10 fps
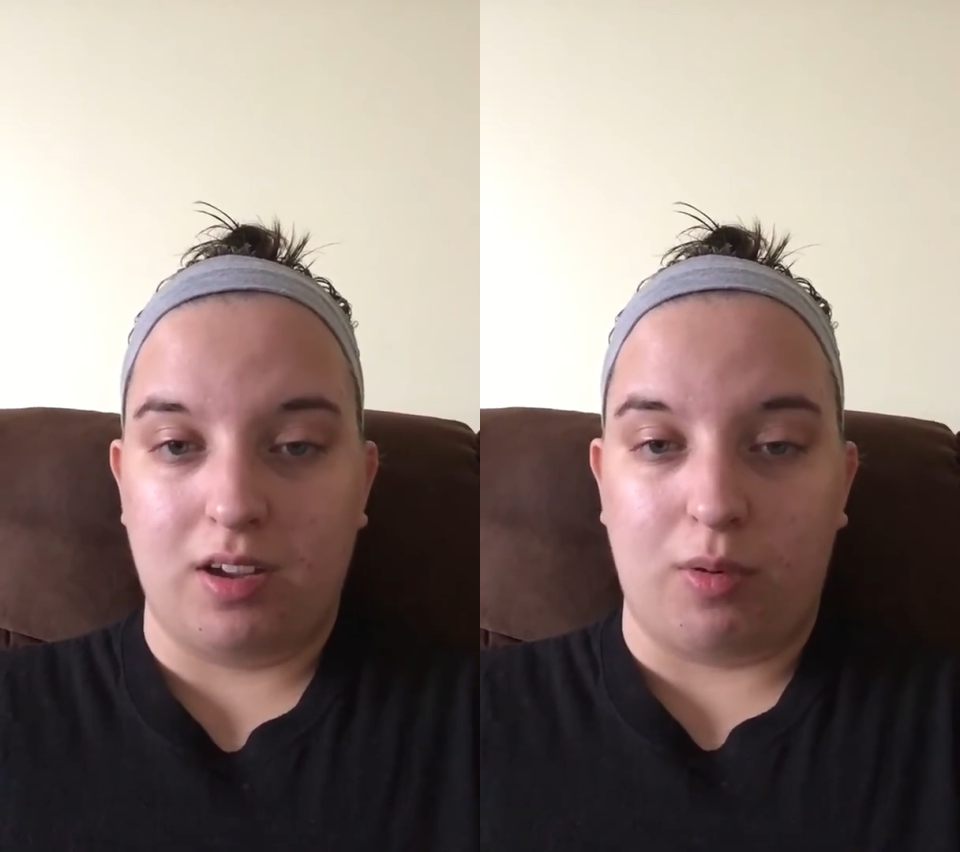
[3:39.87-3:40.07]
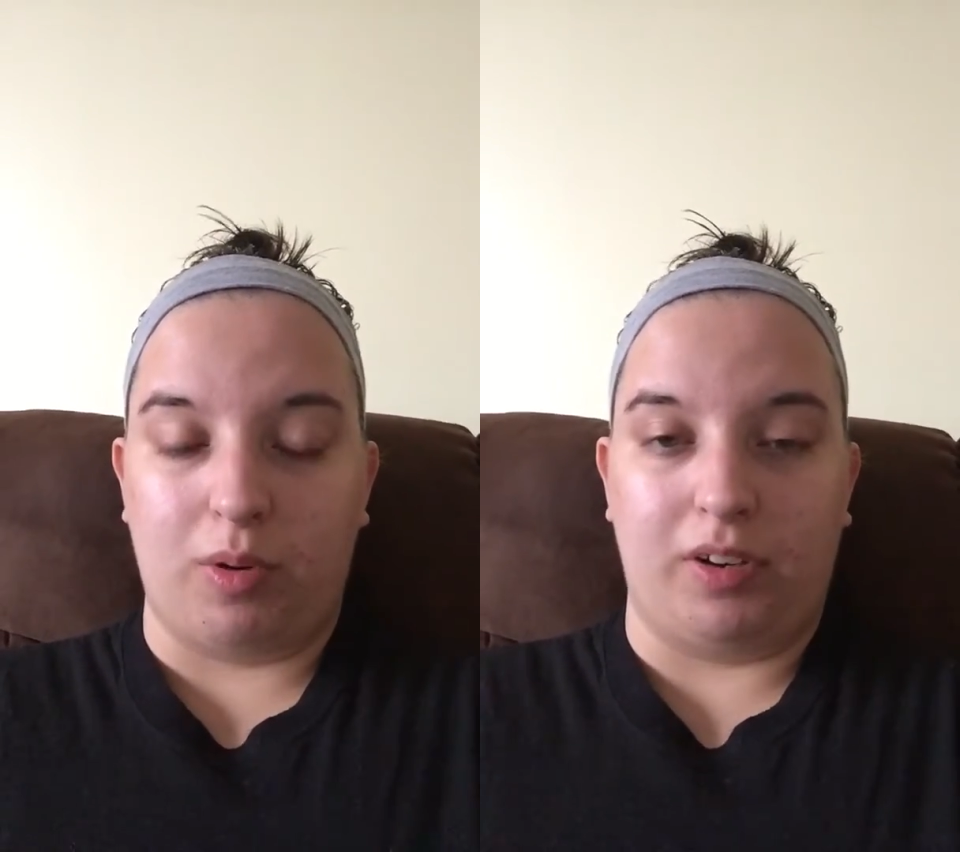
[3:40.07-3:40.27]

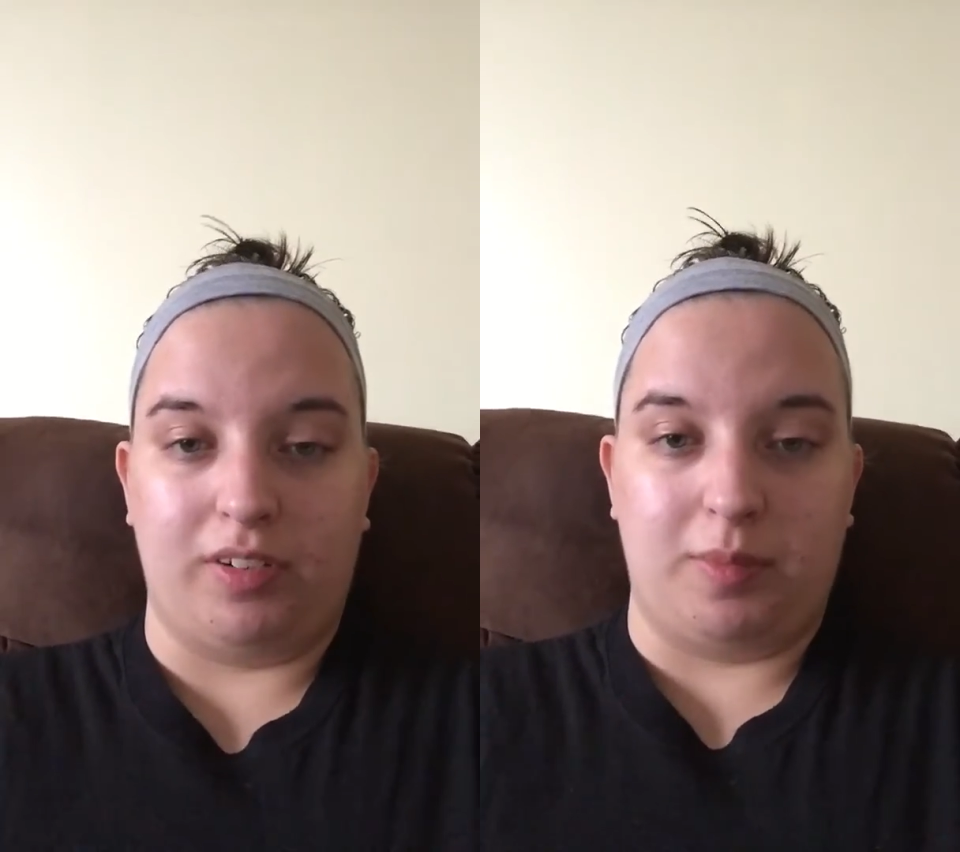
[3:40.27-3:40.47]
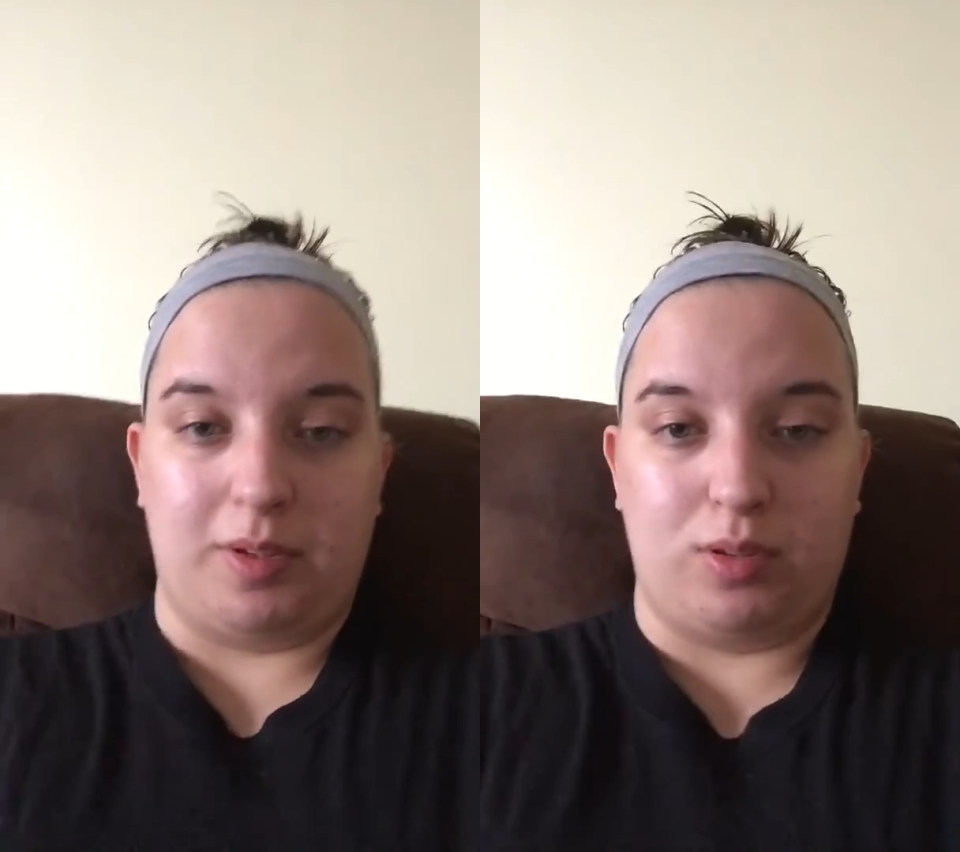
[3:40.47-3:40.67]
work
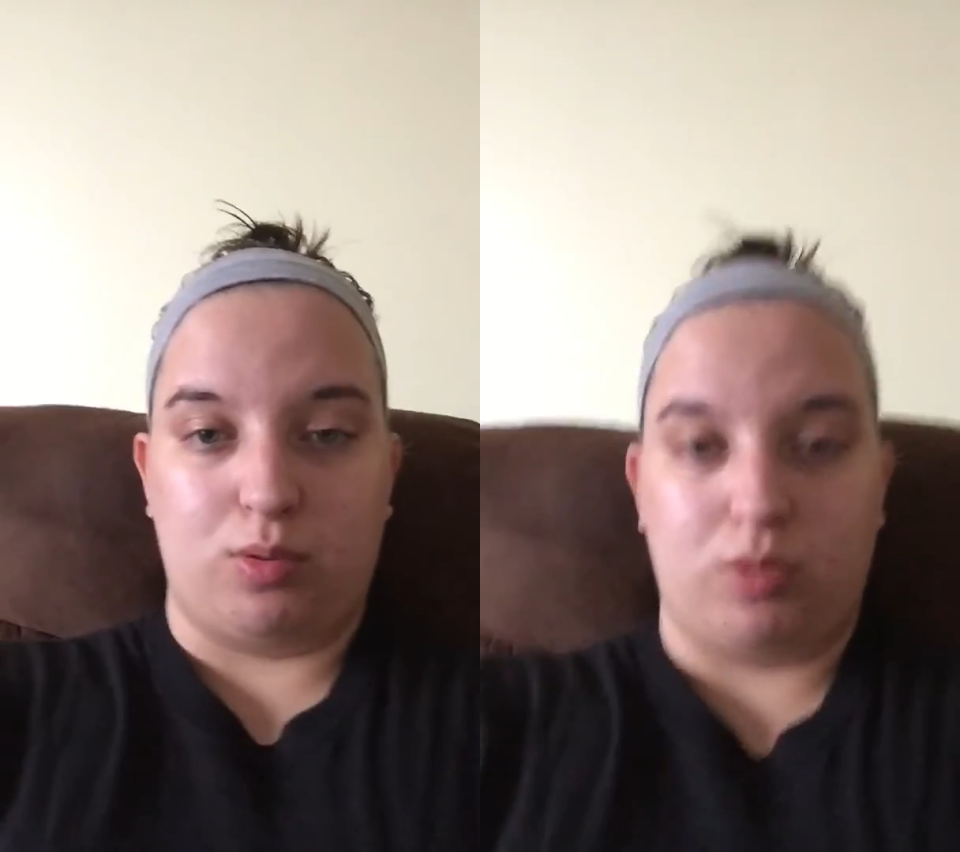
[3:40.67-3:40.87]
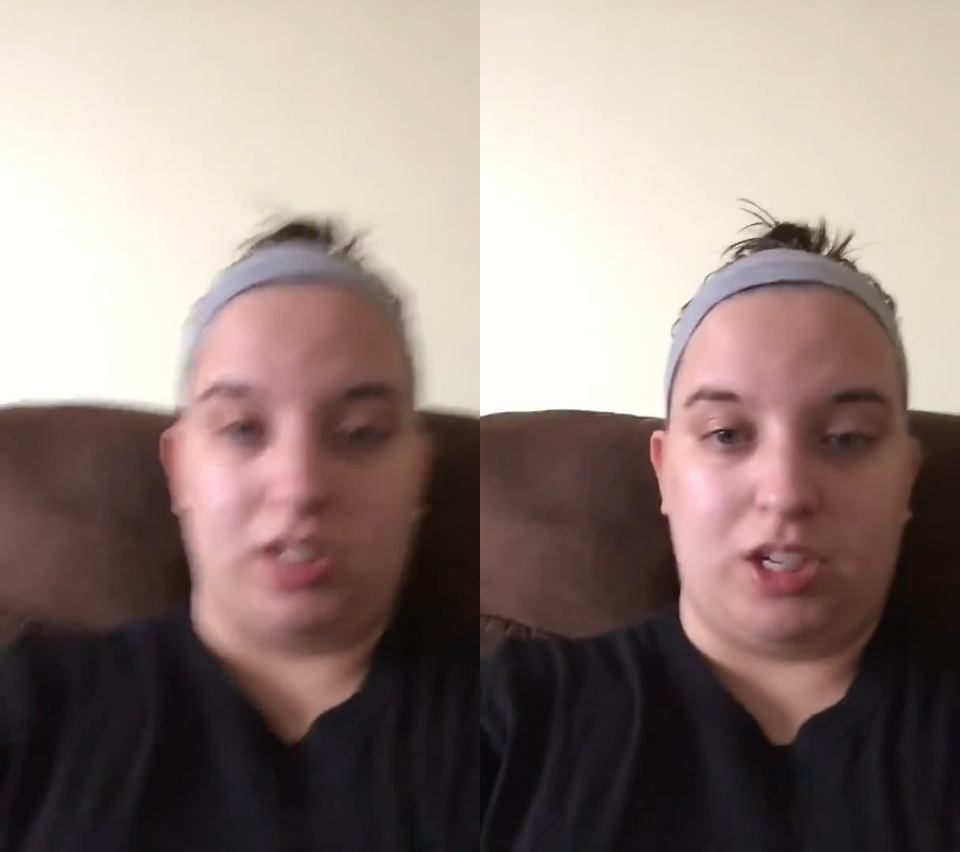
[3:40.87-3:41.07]
with my
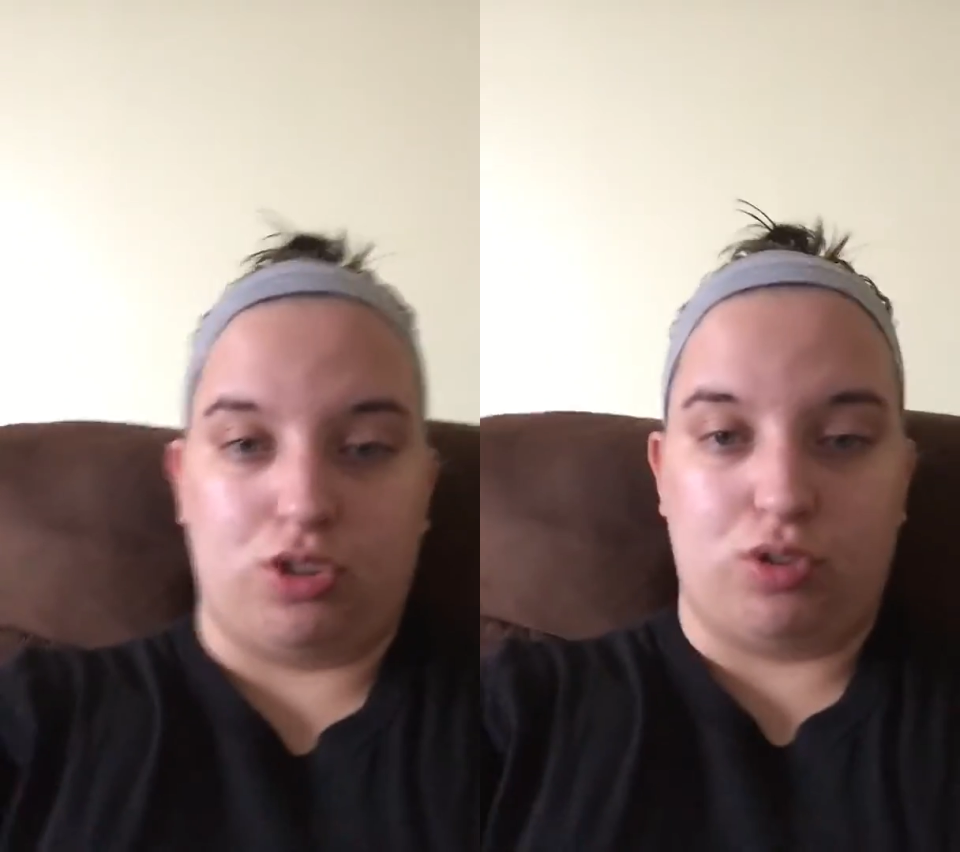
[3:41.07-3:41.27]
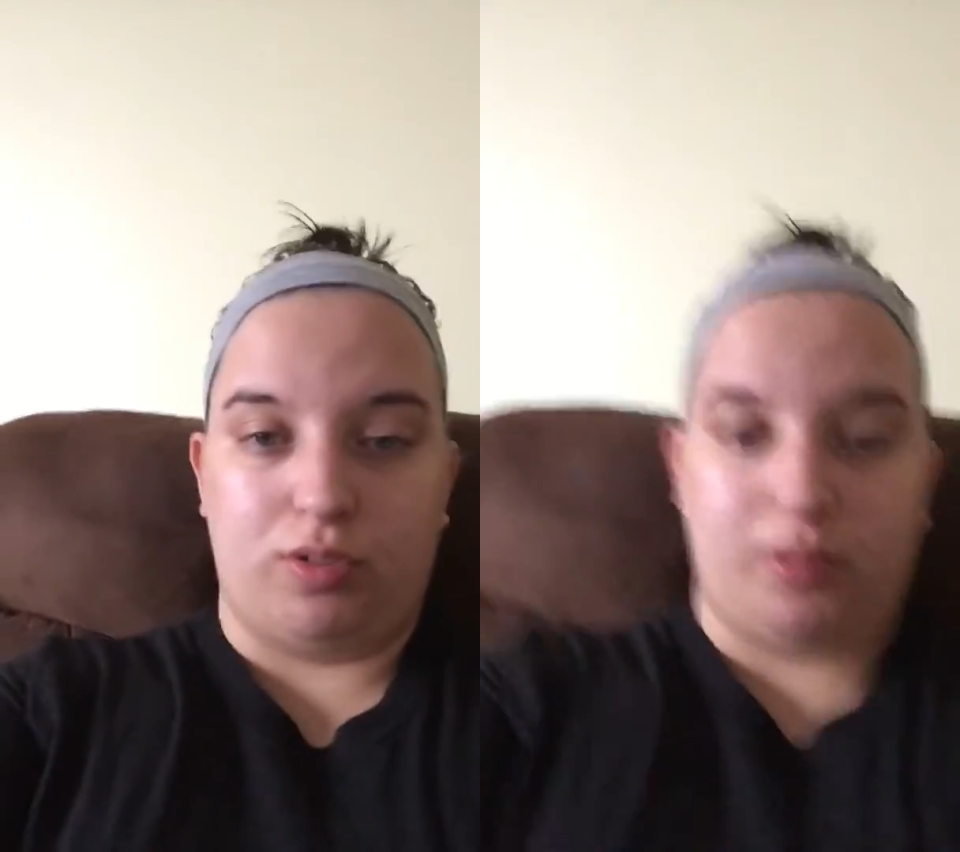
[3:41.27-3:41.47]
school
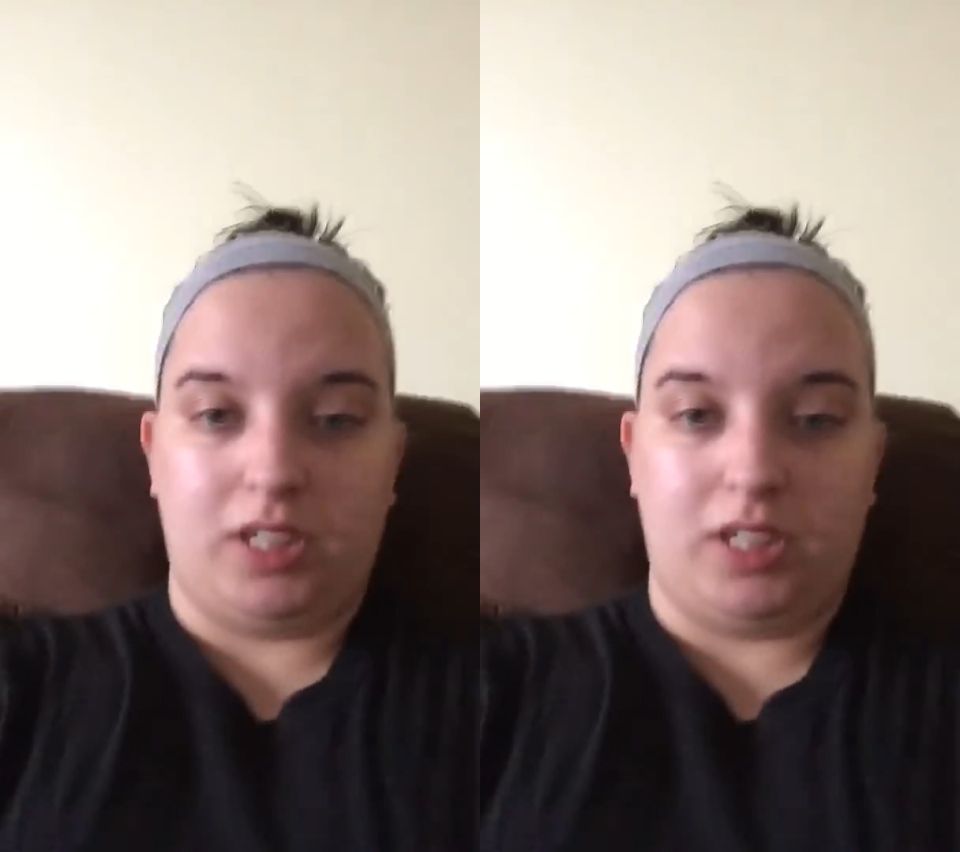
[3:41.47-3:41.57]
schedule,